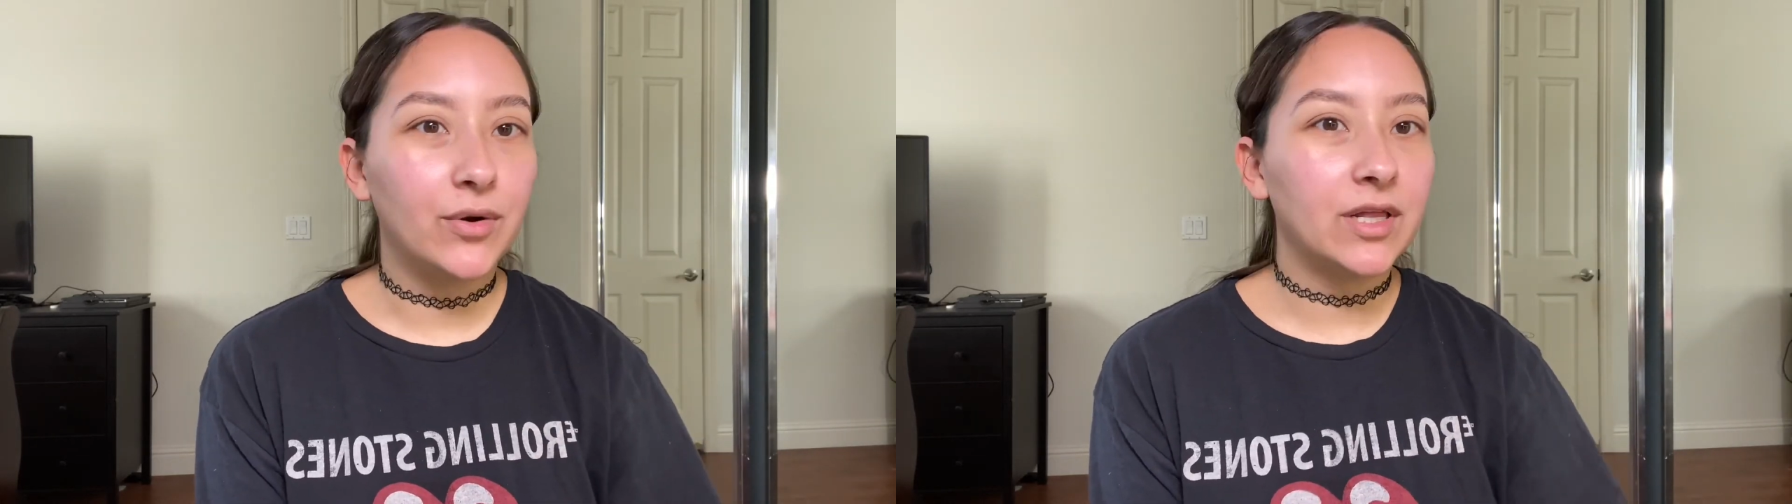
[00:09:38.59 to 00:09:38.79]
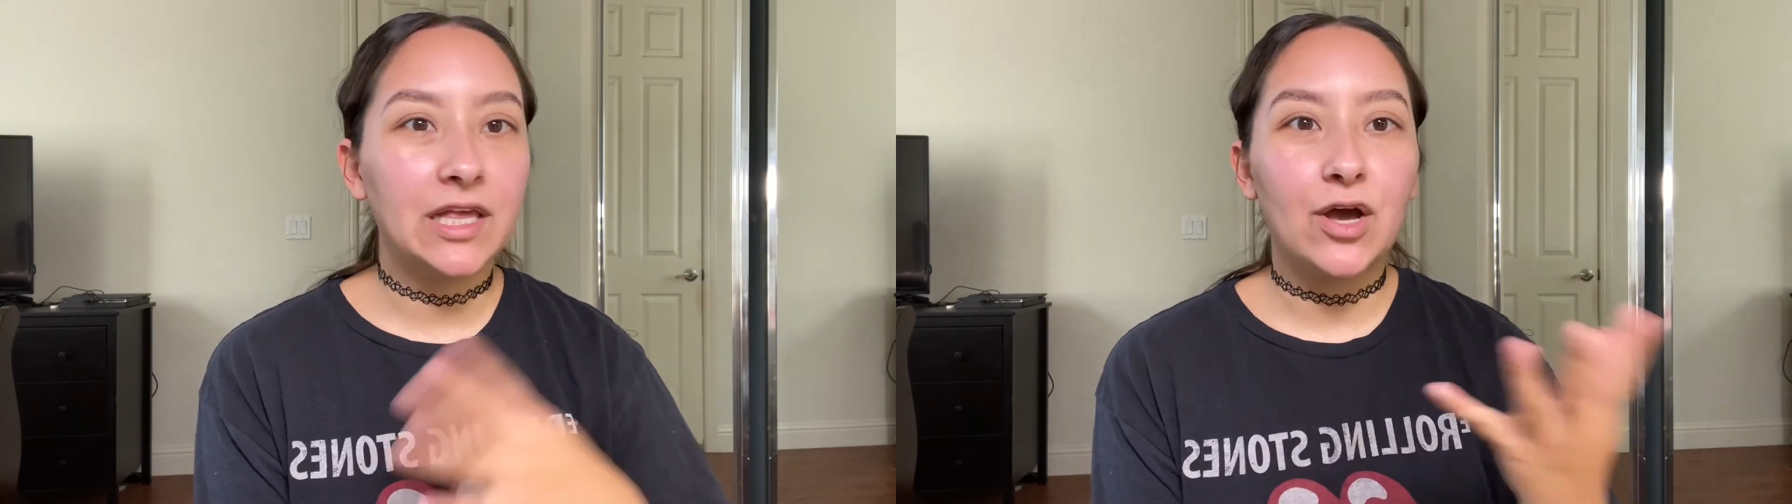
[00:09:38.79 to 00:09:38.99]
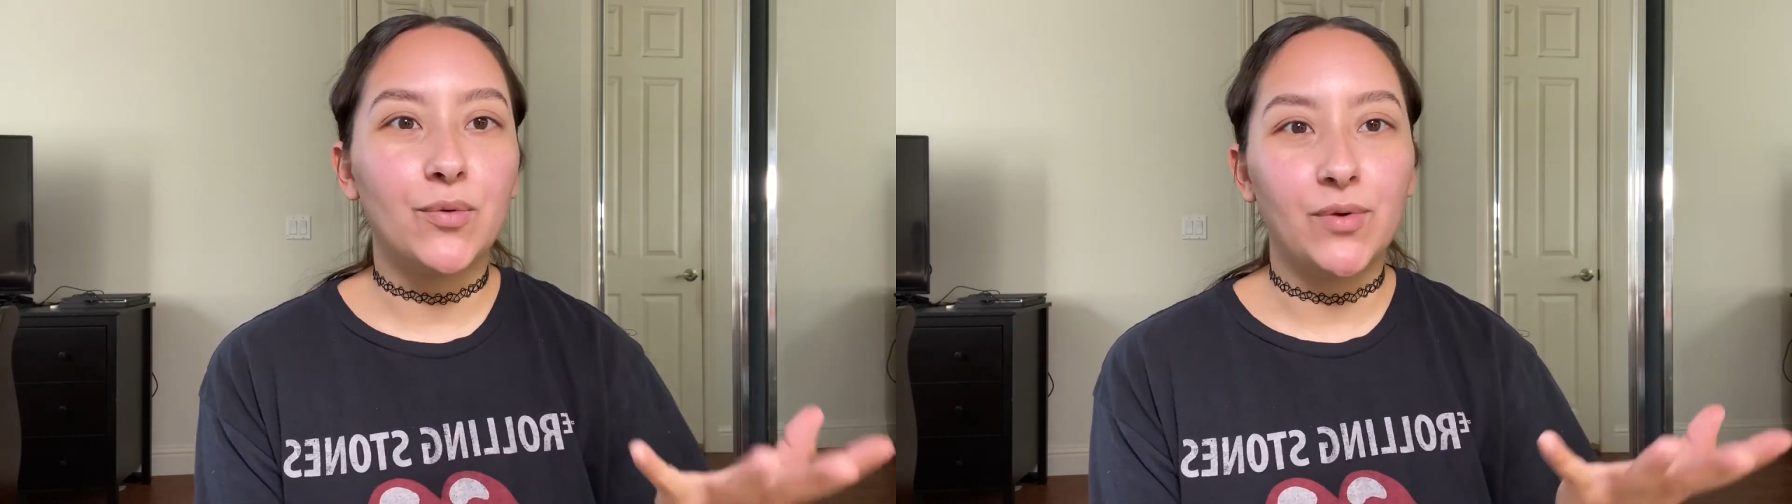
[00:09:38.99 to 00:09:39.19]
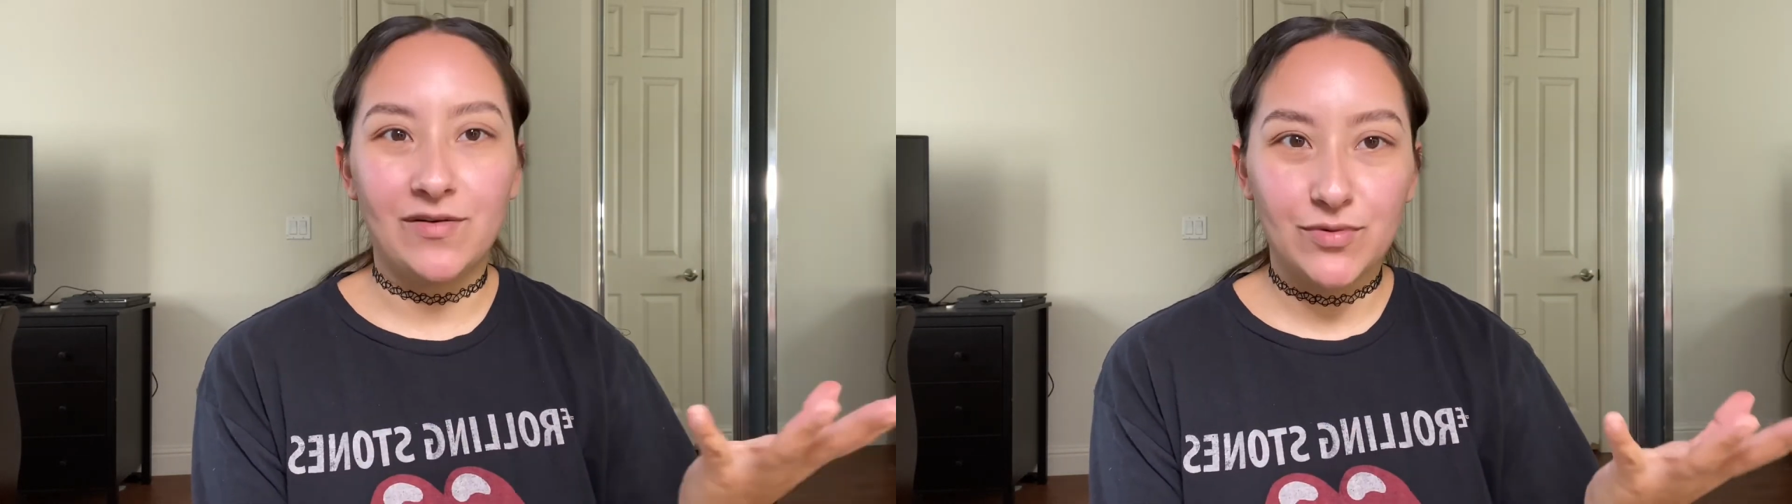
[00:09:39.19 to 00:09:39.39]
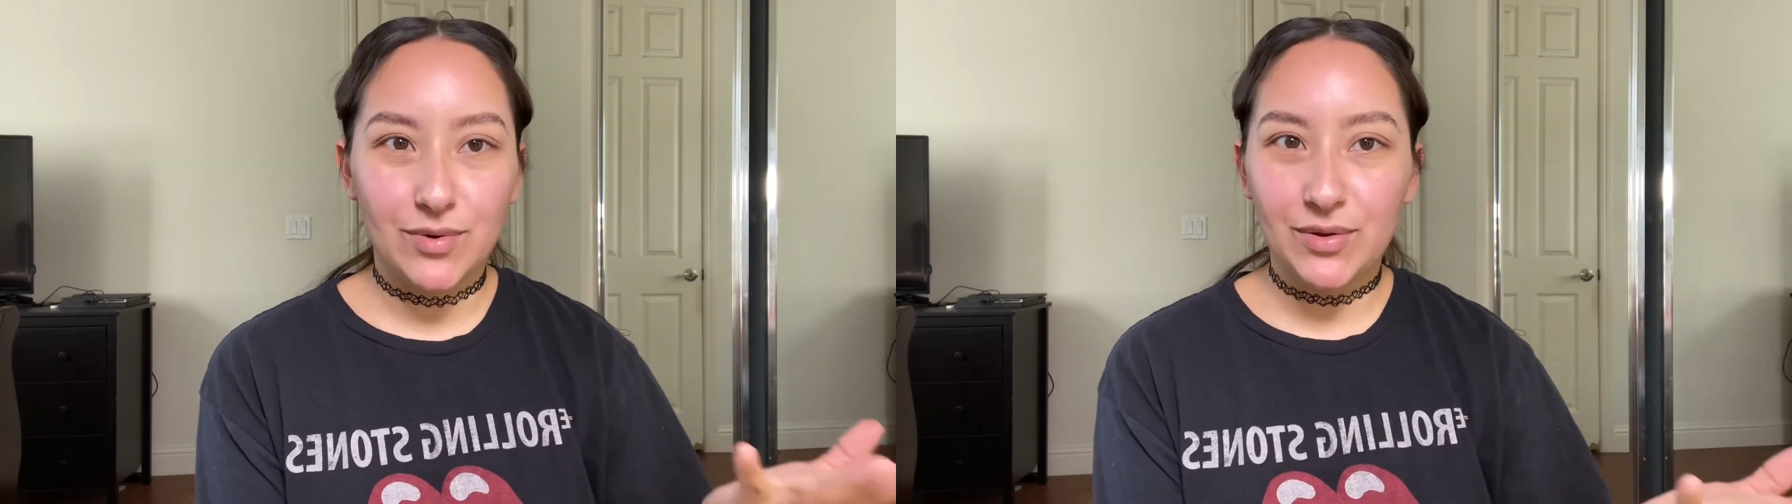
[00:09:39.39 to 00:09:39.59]
or click on
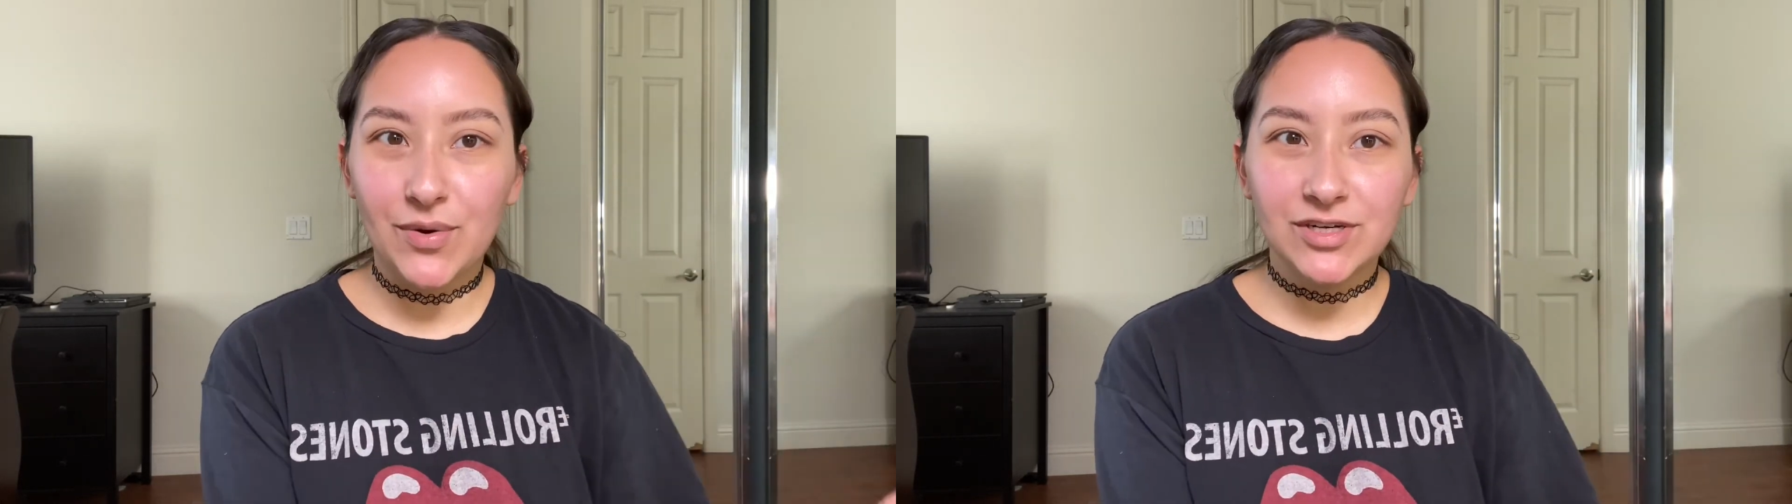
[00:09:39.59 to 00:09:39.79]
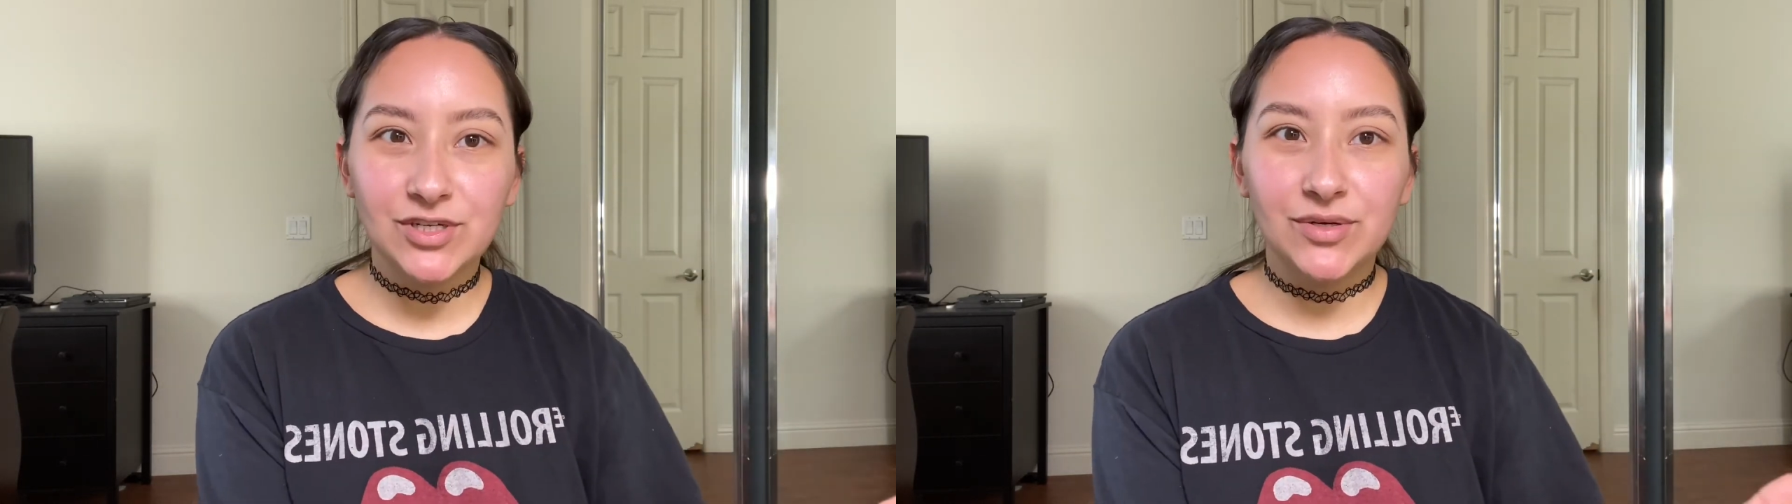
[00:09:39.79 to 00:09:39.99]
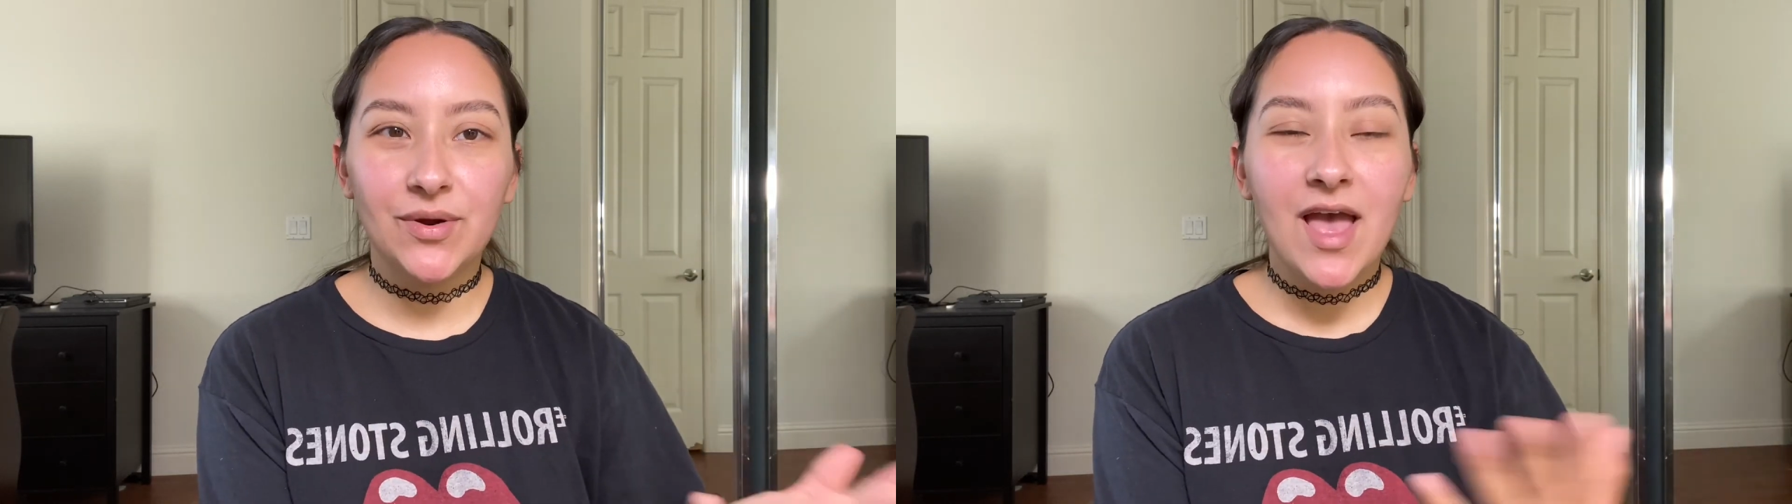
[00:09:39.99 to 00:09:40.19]
whatever one you want to.